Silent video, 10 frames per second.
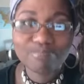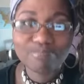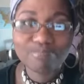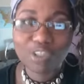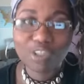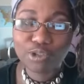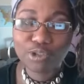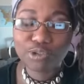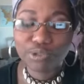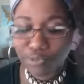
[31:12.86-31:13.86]
So
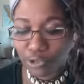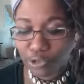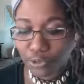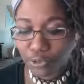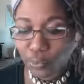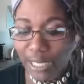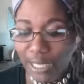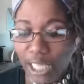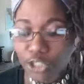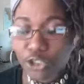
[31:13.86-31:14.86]
true, so true. What
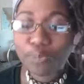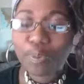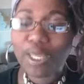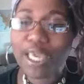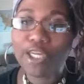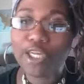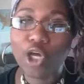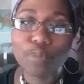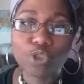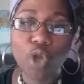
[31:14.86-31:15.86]
do you plan to
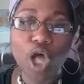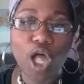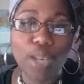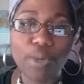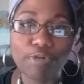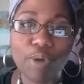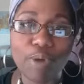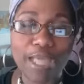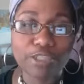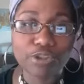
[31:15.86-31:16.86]
homeschool all the way through
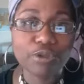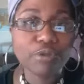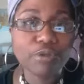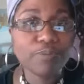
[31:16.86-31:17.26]
high school?